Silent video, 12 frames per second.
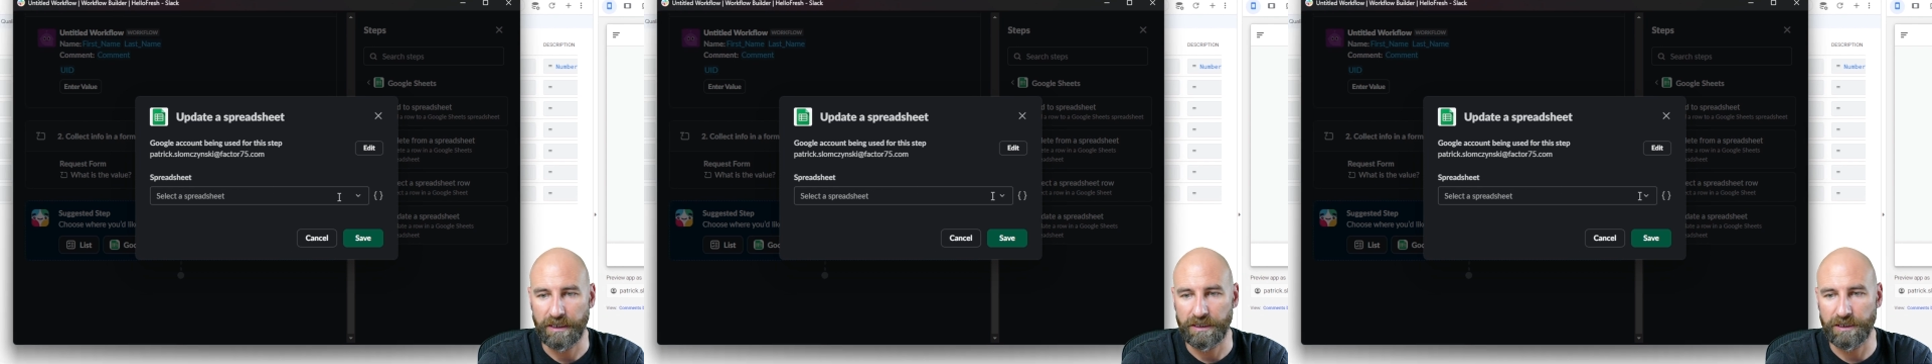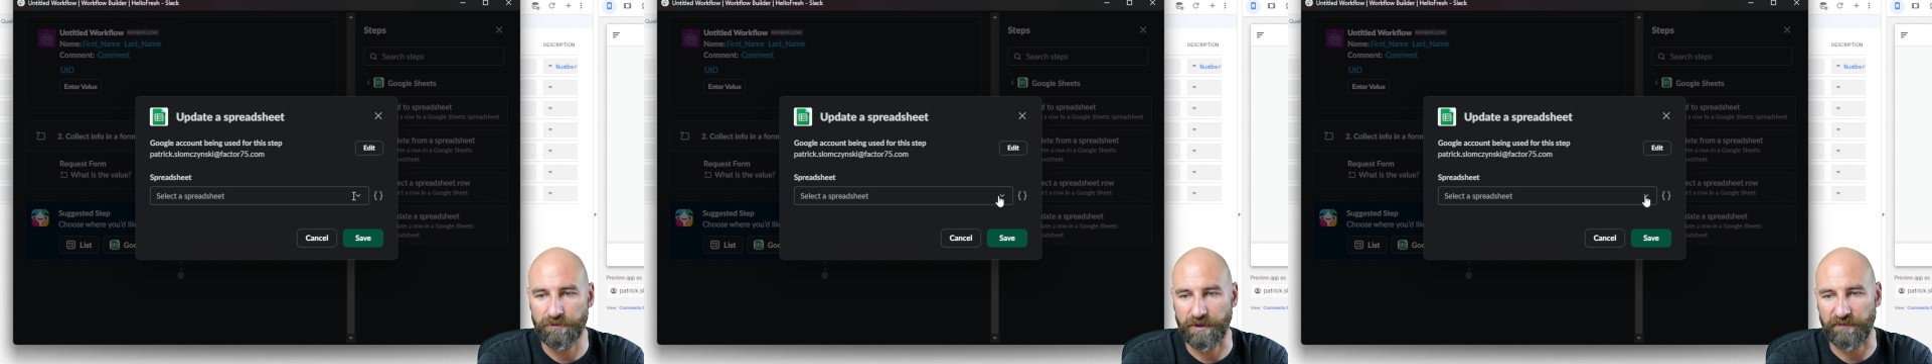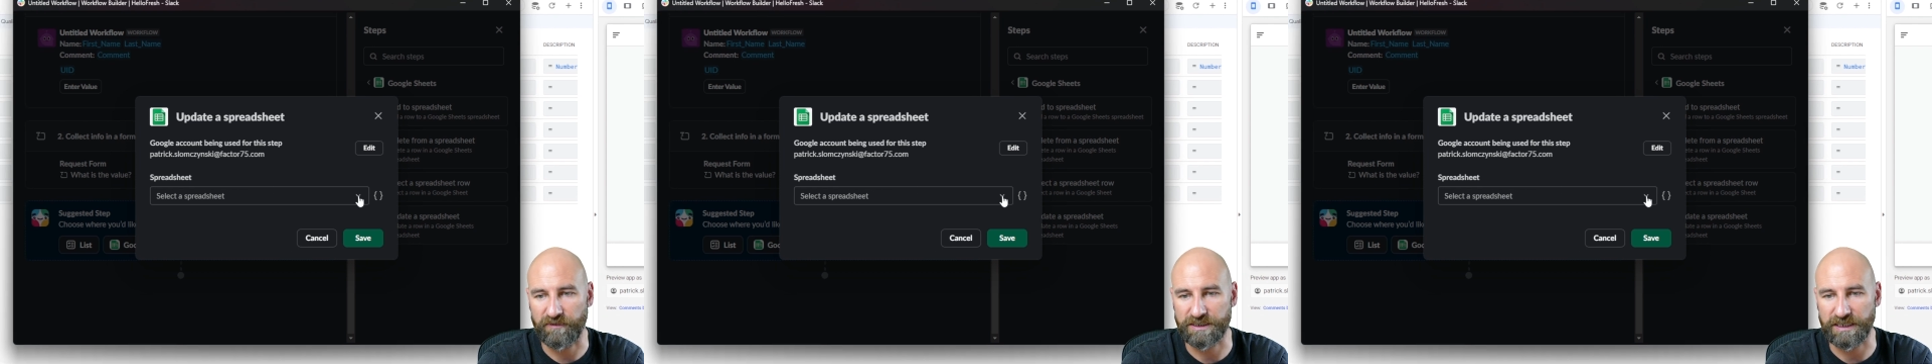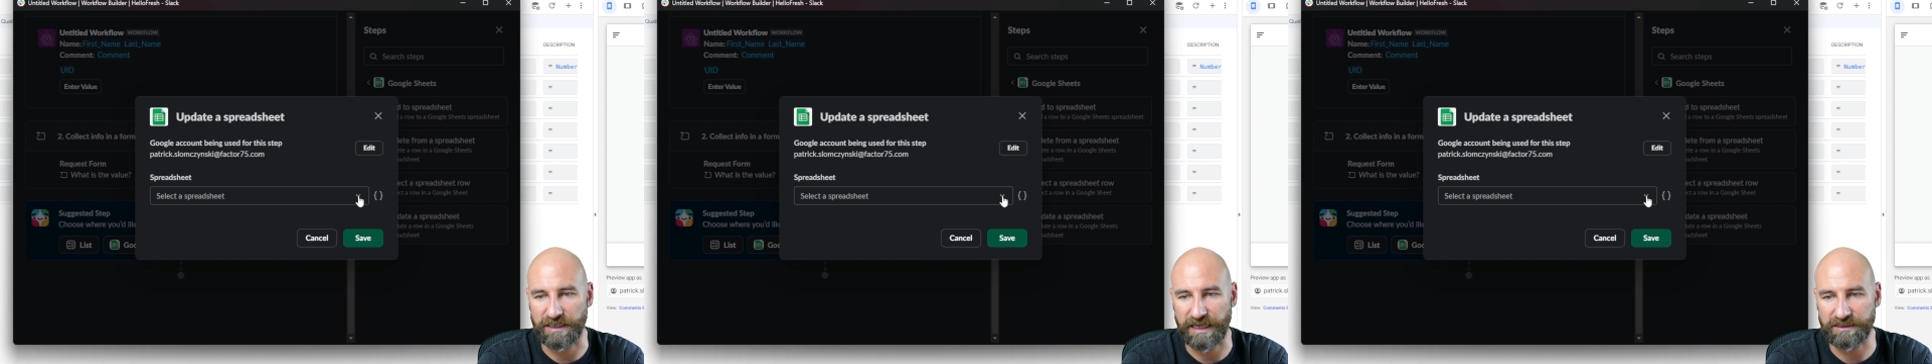Here we have to
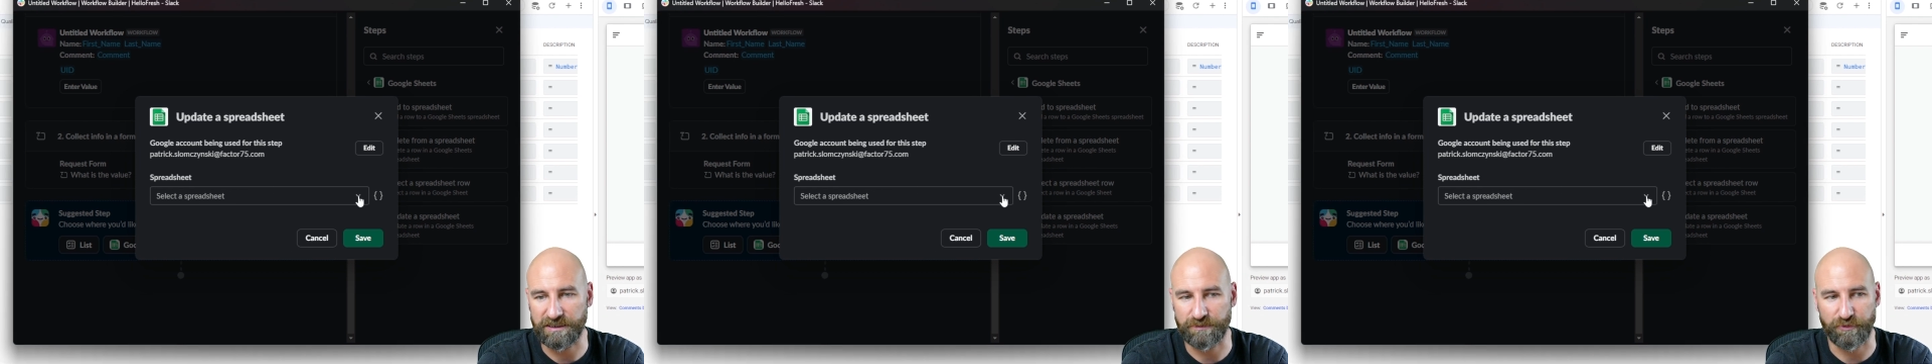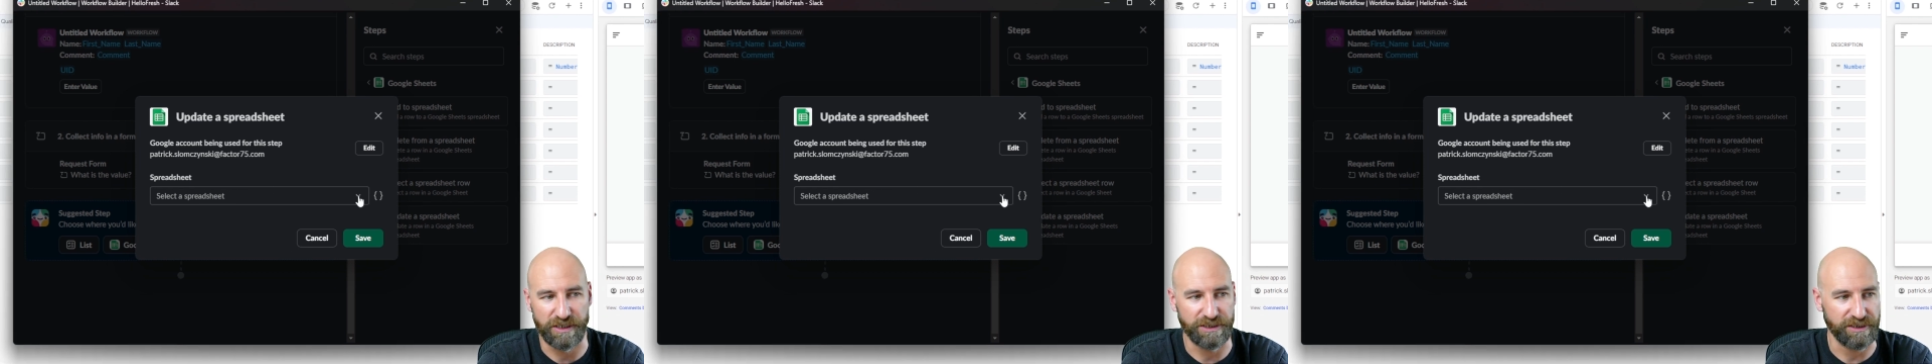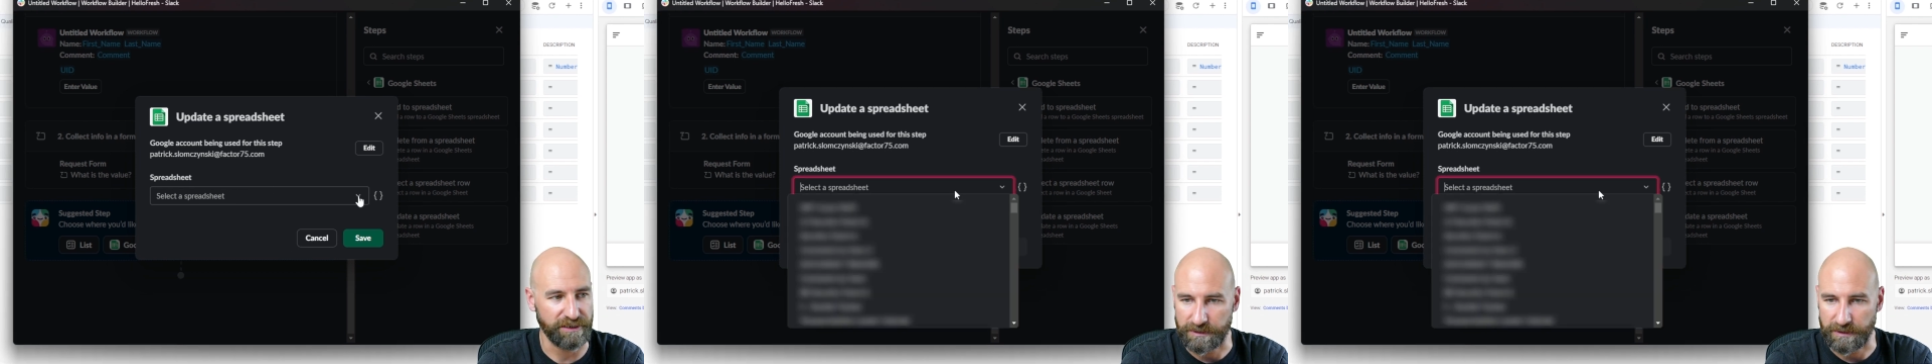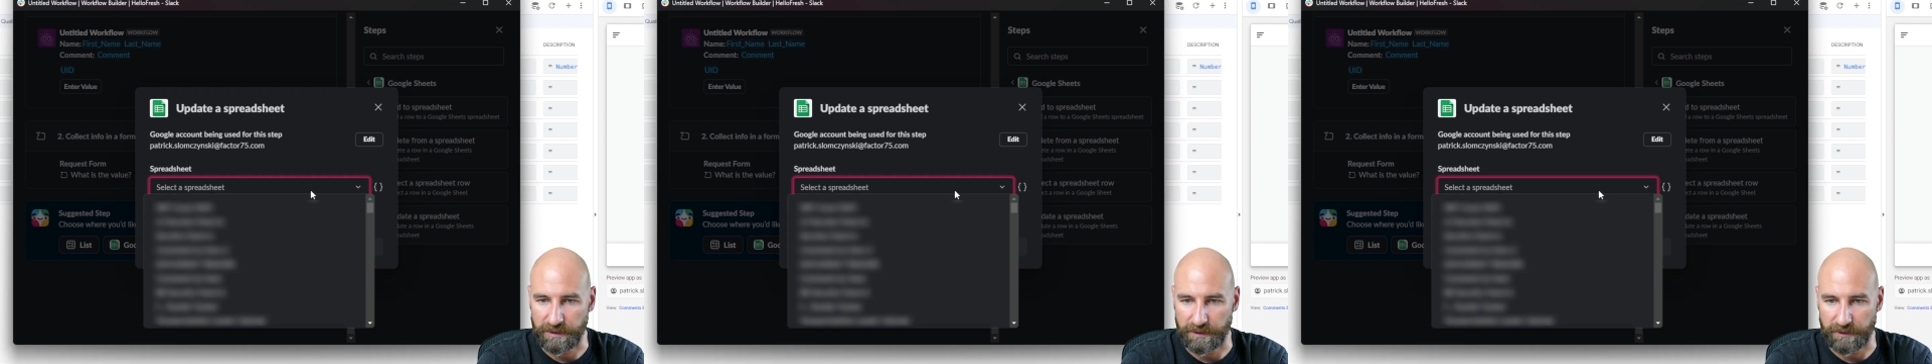select the spreadsheet.
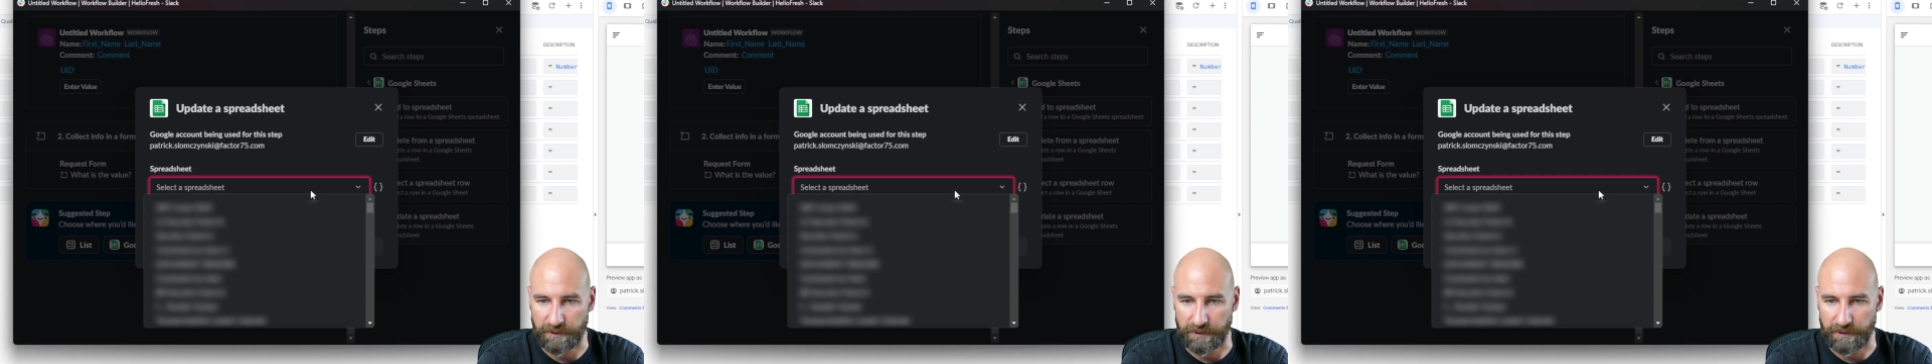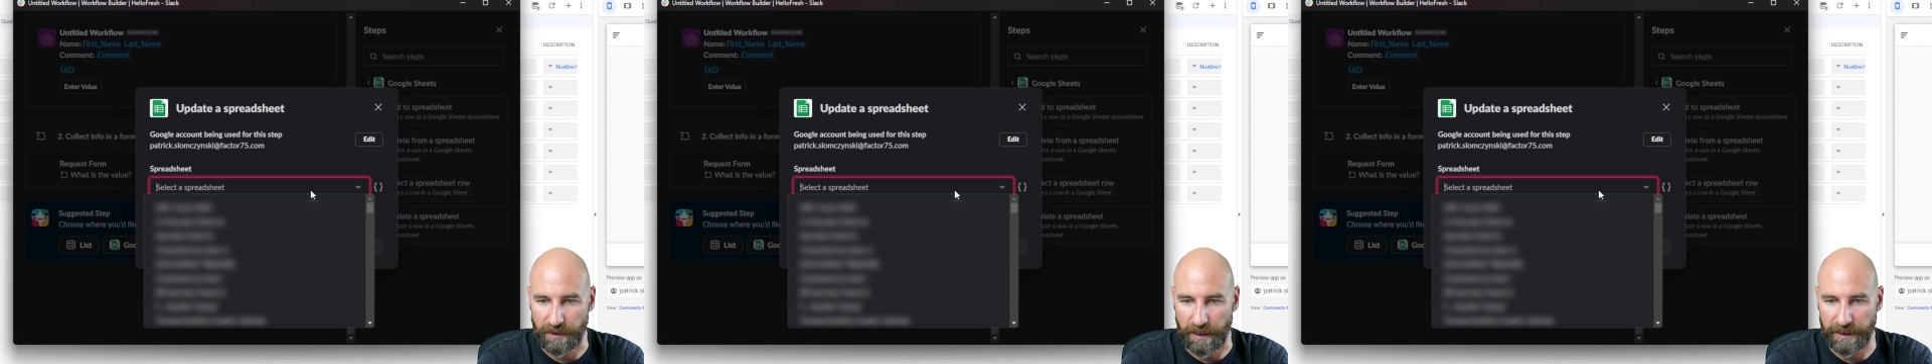see here,